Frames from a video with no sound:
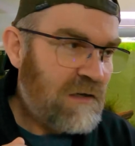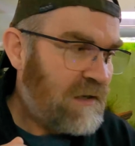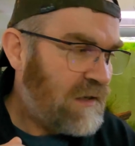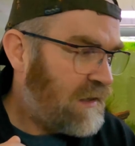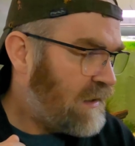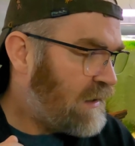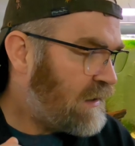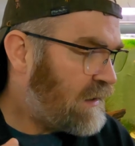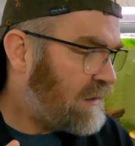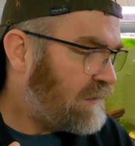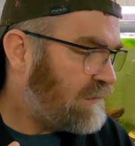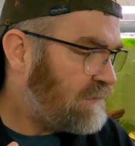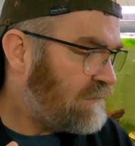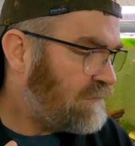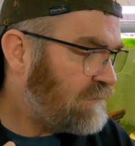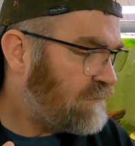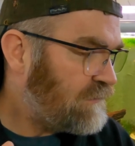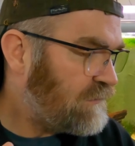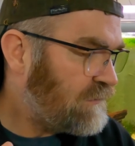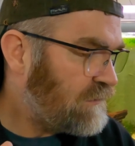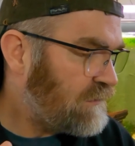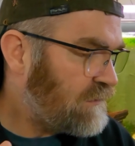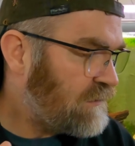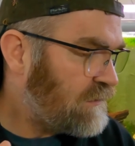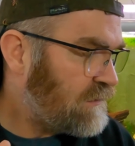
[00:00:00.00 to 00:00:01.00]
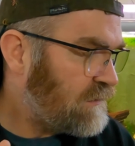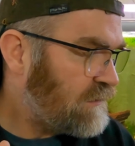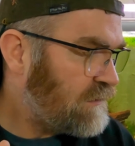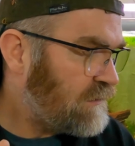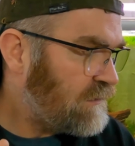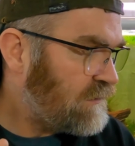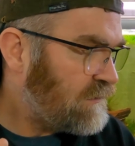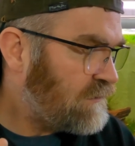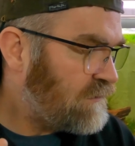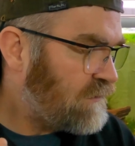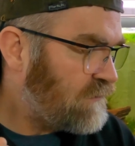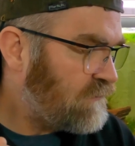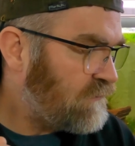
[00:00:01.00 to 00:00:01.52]
And the
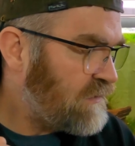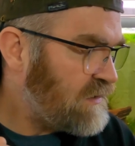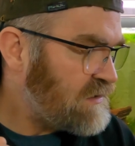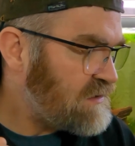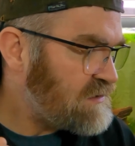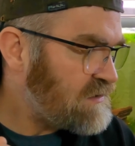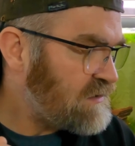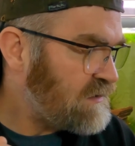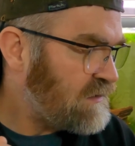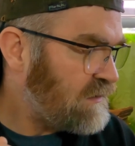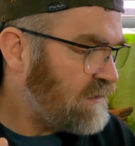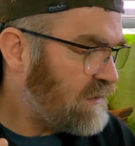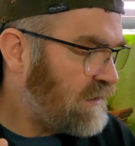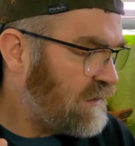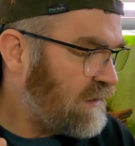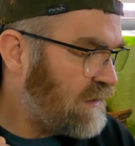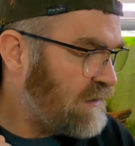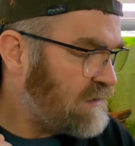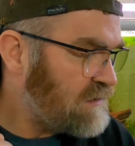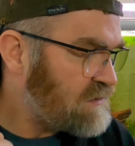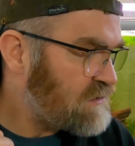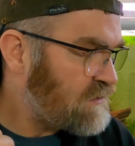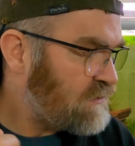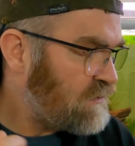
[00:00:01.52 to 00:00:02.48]
reason that is